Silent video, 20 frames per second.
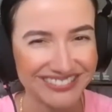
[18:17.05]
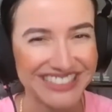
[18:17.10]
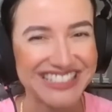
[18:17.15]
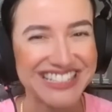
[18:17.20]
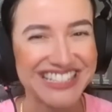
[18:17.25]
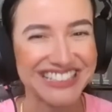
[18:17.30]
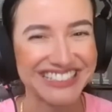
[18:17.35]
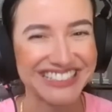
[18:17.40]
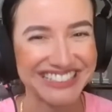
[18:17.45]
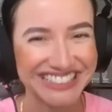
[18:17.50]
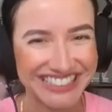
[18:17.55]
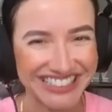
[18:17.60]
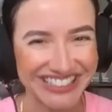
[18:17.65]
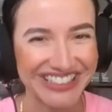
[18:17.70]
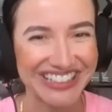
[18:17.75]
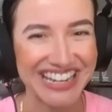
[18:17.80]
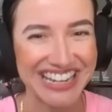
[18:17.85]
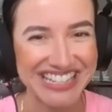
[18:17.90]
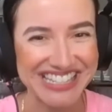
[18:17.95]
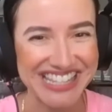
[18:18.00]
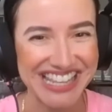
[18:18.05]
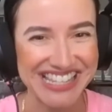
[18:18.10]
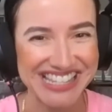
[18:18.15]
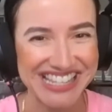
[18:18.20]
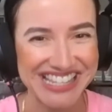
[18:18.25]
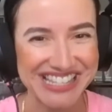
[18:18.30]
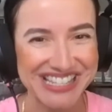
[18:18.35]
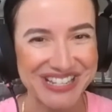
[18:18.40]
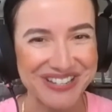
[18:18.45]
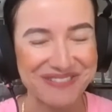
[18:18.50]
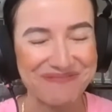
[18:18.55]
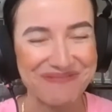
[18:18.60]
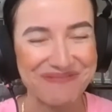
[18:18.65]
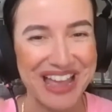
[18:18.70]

to like into their system,